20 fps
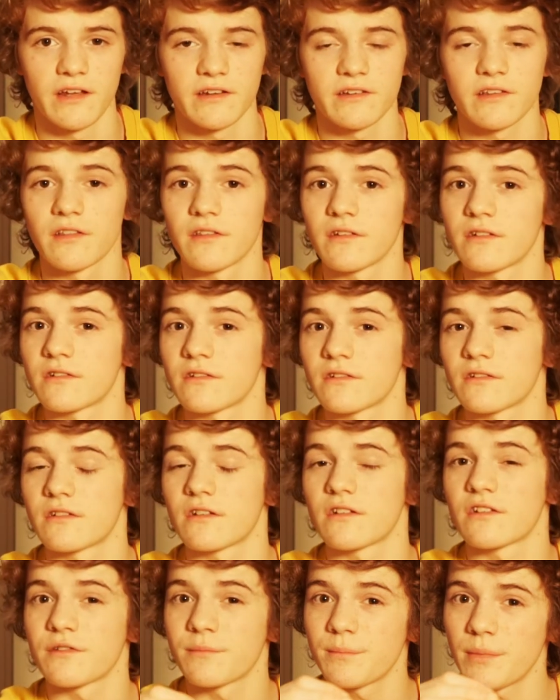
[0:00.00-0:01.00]
is that
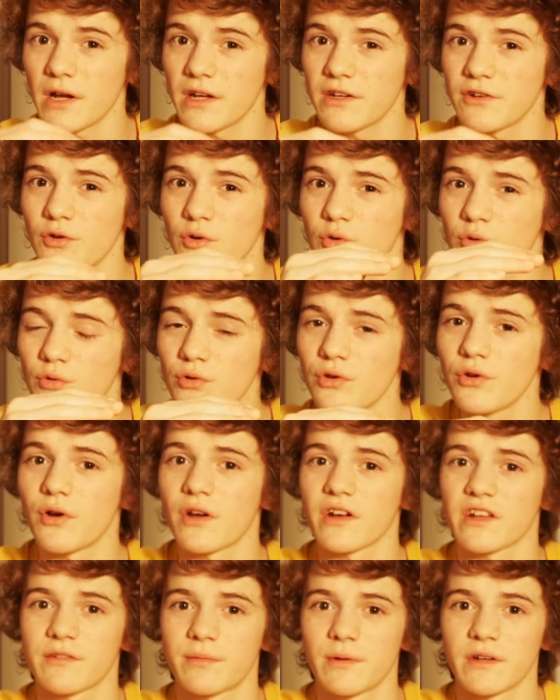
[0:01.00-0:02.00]
despite all
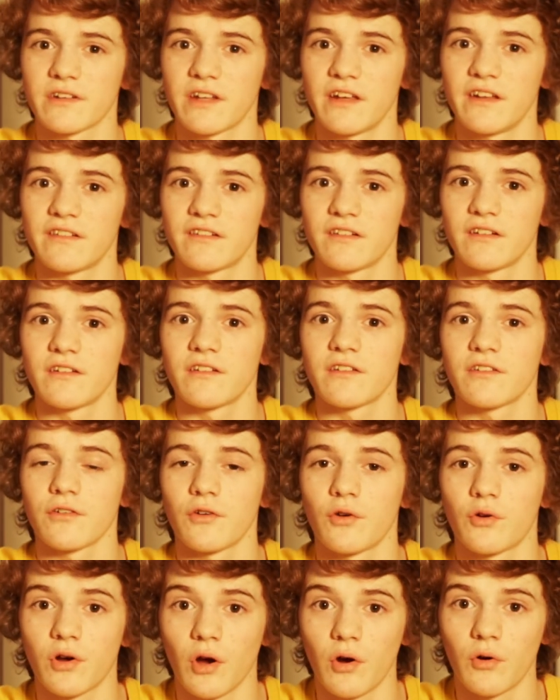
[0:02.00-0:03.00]
your expectations,
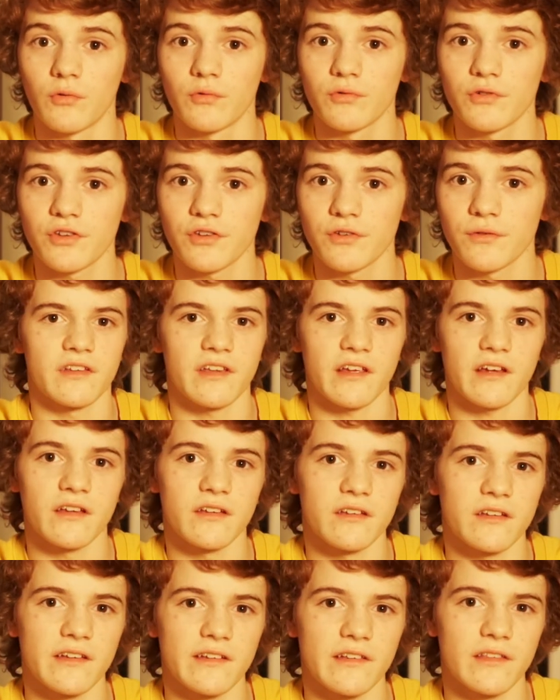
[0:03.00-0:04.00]
your goals, the
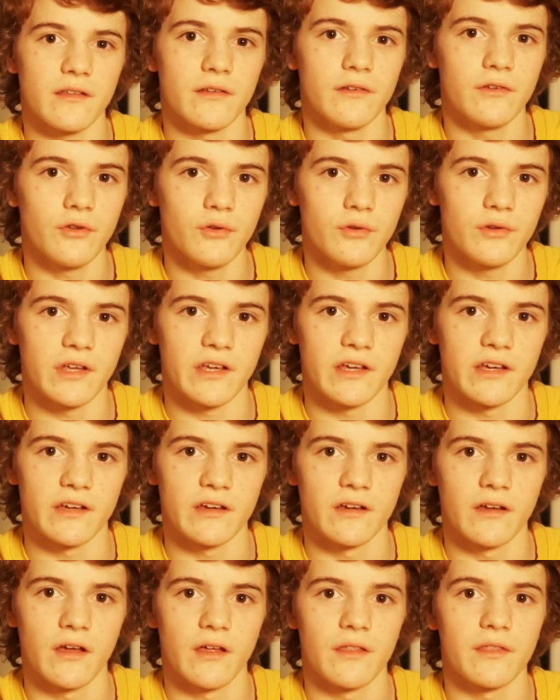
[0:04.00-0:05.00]
second it's the new
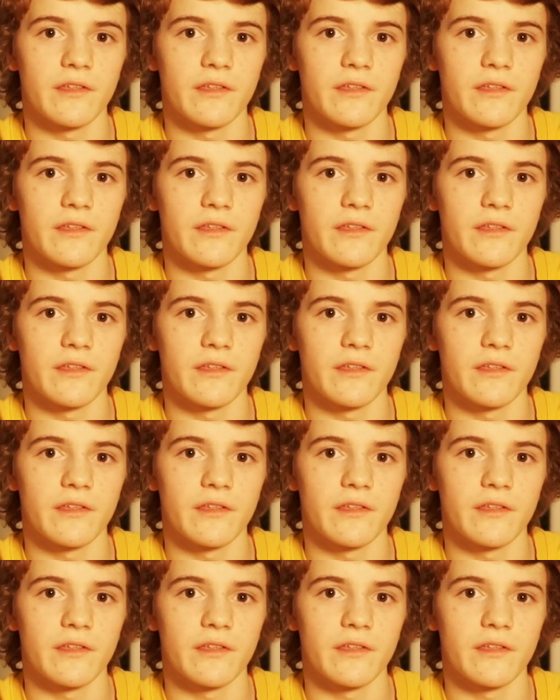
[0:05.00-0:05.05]
year,